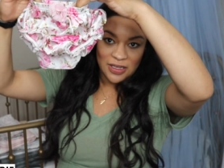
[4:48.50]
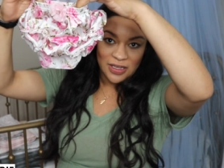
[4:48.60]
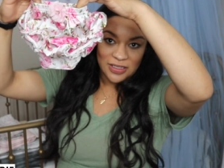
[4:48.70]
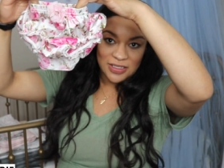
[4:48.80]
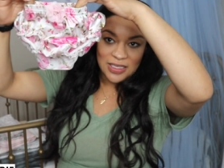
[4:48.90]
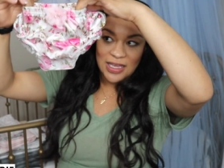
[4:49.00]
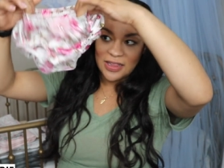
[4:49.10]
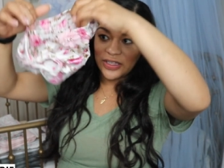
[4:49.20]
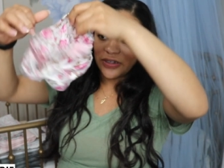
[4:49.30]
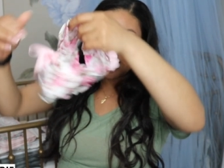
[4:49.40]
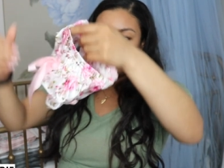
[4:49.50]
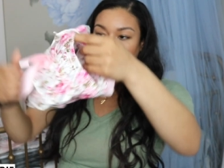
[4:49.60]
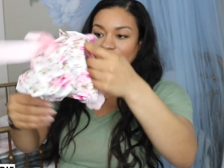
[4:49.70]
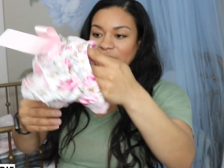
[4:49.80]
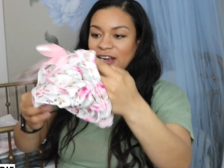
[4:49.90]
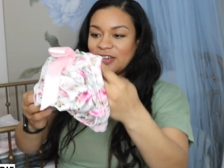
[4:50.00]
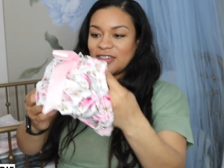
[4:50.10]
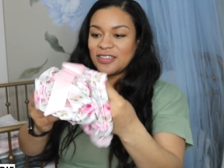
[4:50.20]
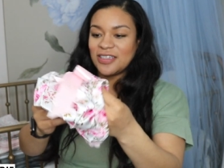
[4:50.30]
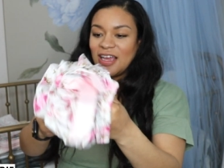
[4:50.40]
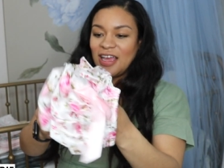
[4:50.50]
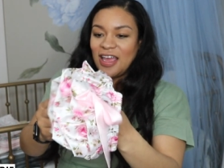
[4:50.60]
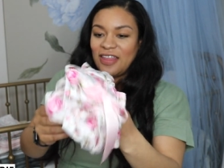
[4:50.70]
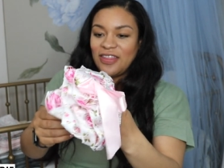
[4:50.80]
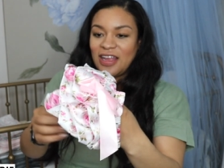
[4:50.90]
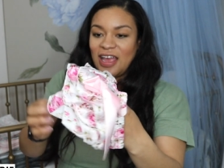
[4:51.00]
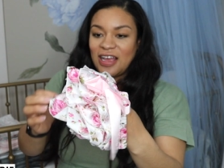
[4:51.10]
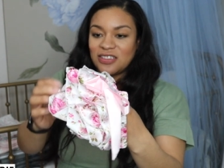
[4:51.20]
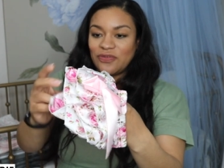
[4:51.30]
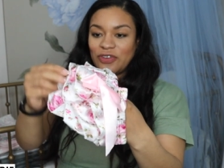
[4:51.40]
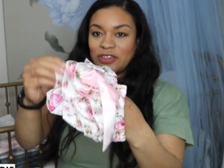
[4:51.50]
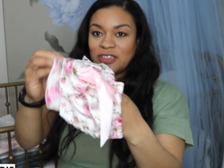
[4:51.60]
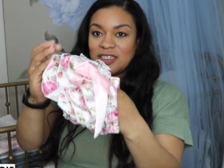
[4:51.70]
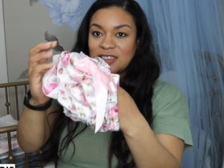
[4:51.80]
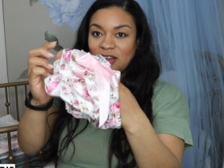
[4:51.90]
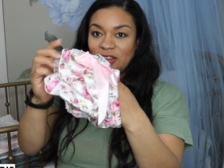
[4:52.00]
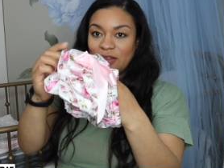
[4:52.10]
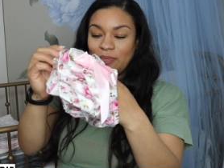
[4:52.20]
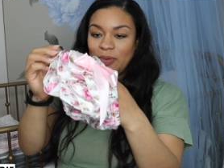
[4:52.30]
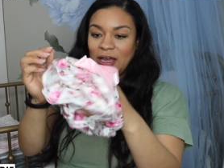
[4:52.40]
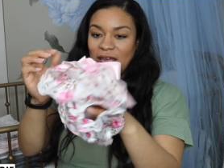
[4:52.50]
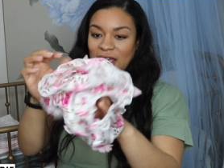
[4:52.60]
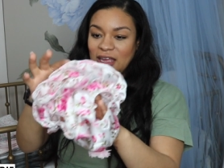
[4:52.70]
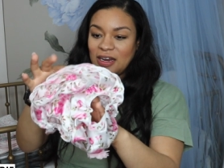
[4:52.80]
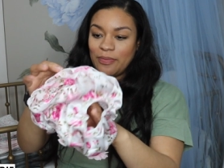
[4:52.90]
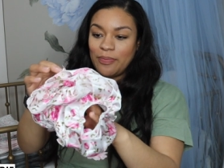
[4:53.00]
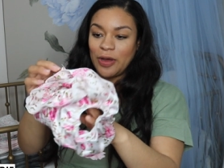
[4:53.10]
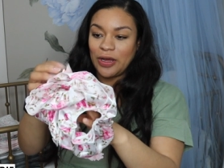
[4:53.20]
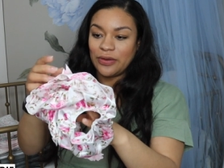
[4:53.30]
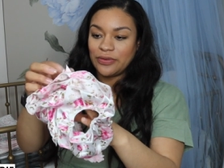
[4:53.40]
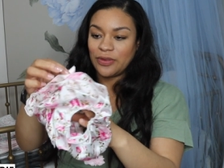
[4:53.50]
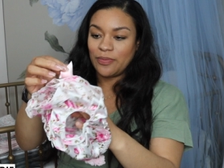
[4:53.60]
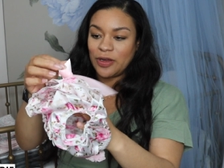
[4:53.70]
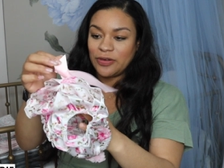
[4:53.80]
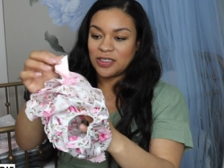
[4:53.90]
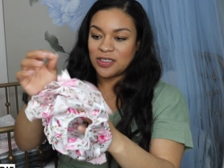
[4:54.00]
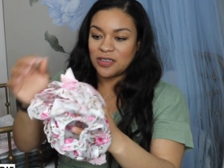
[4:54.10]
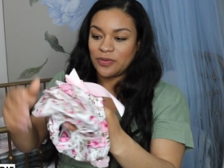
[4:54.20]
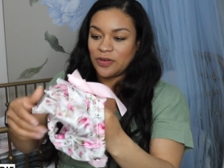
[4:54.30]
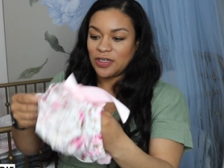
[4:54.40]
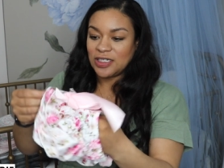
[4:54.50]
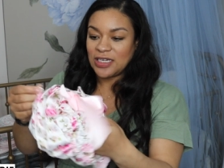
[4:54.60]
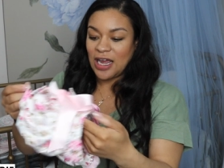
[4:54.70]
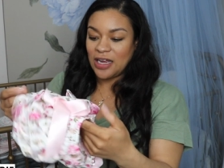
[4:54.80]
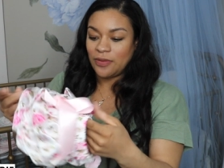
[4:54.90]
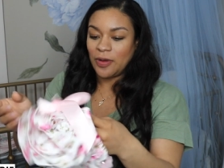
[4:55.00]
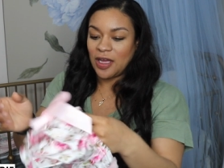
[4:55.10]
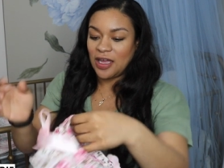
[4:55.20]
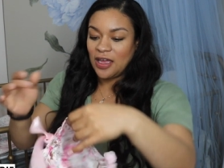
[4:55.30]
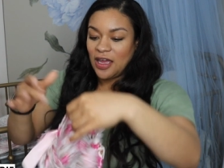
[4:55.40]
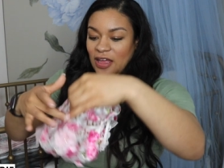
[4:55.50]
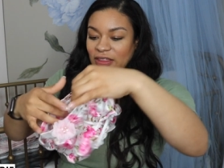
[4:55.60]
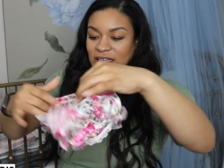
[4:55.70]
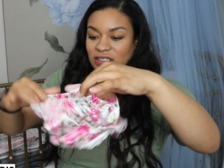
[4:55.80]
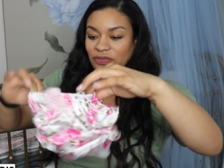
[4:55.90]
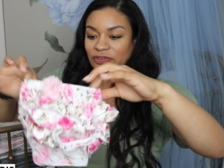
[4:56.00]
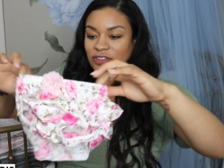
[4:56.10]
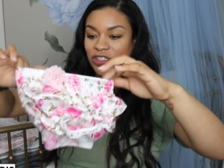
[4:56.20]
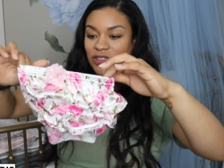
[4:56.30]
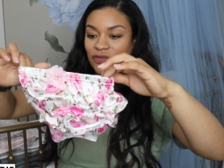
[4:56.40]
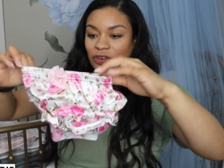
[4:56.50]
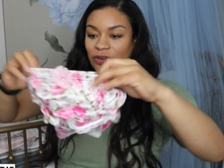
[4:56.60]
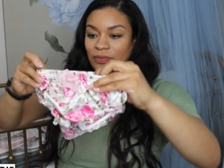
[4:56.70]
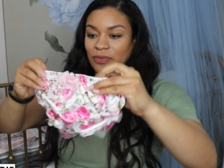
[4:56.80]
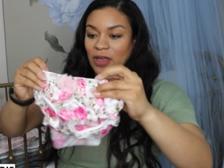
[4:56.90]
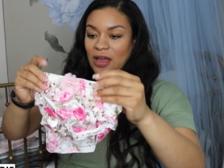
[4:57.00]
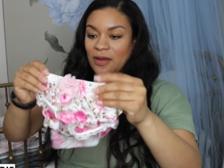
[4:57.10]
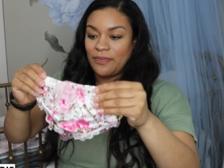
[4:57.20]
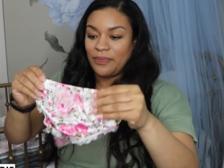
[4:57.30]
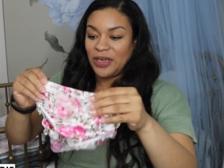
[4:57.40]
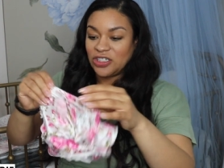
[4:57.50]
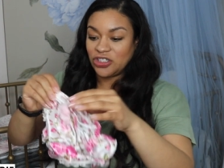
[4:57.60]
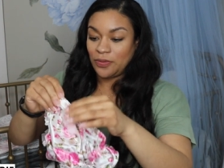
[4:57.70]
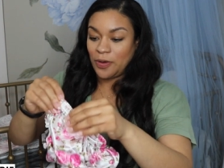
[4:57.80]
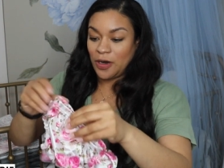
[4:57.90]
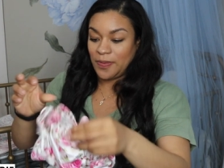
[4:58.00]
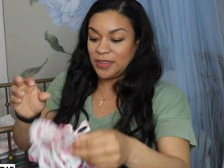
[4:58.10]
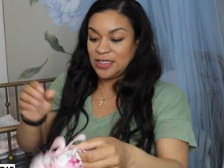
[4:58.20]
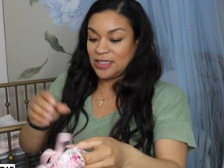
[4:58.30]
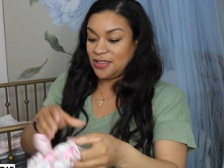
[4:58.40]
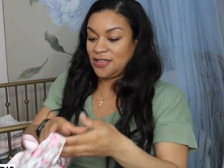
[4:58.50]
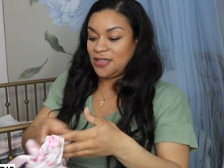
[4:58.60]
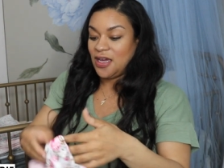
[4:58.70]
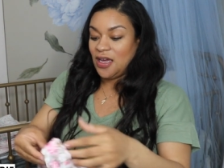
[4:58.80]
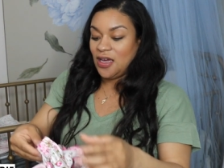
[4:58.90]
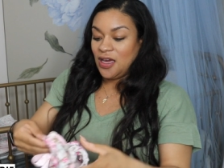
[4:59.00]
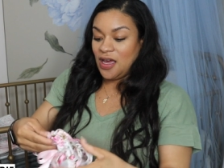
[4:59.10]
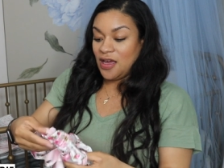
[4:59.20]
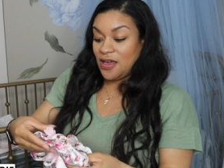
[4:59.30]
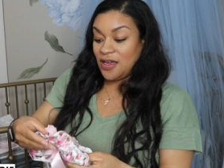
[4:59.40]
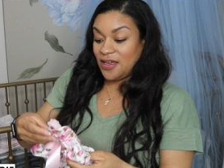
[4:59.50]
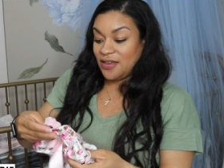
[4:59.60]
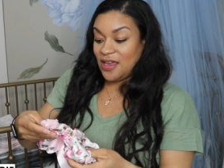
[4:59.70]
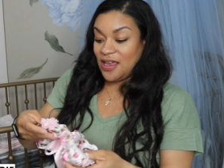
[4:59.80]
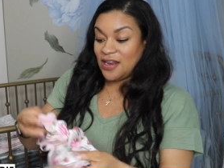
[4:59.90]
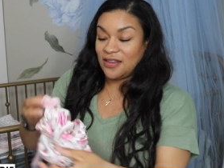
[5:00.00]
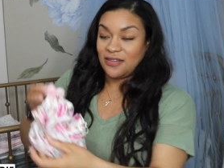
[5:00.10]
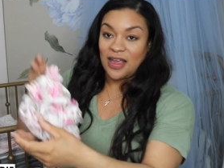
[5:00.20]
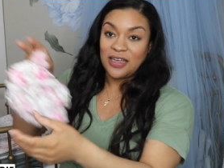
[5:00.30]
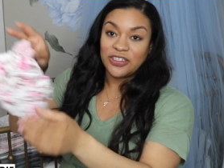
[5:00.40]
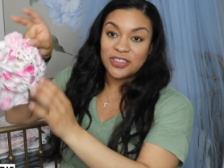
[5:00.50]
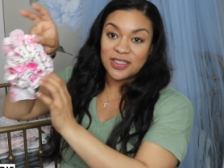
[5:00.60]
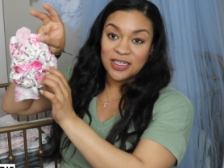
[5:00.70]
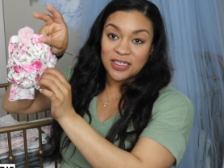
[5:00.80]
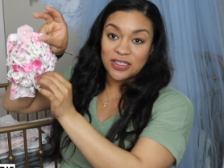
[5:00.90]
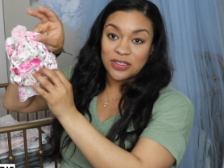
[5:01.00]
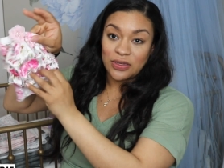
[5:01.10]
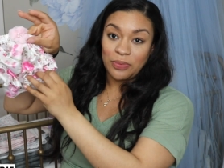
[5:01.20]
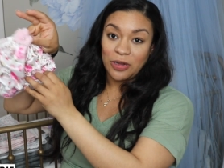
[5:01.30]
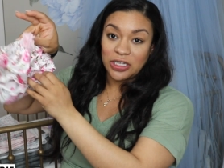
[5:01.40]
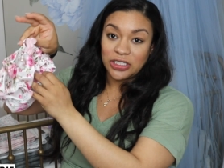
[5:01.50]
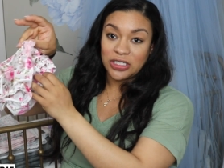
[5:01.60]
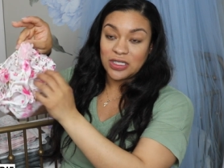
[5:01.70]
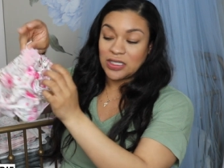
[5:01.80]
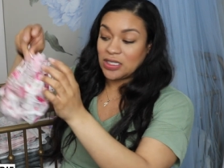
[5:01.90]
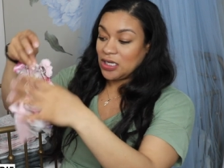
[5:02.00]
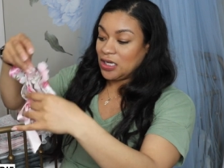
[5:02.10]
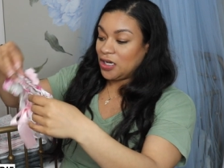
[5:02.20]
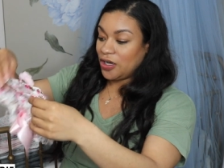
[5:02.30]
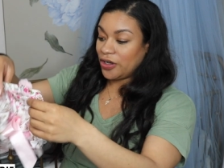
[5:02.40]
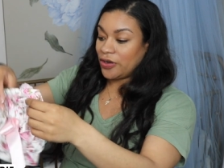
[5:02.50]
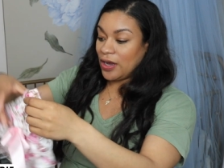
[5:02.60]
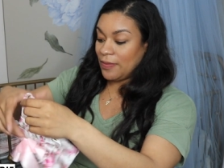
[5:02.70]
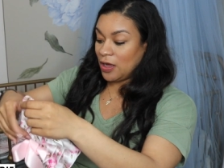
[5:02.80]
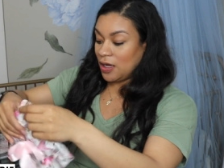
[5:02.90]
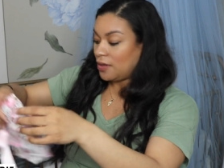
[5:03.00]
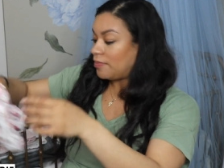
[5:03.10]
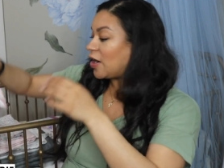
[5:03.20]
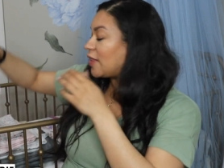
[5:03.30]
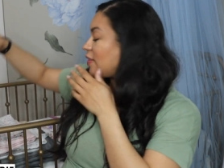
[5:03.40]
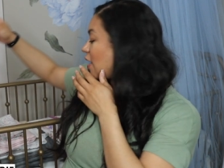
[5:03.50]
it's like little underwears. And then it has frillies on the butt and a bow. The bow needs to be retied. But that's just for um, picture purposes. Uh, and I just think it's so precious. Her grandma bought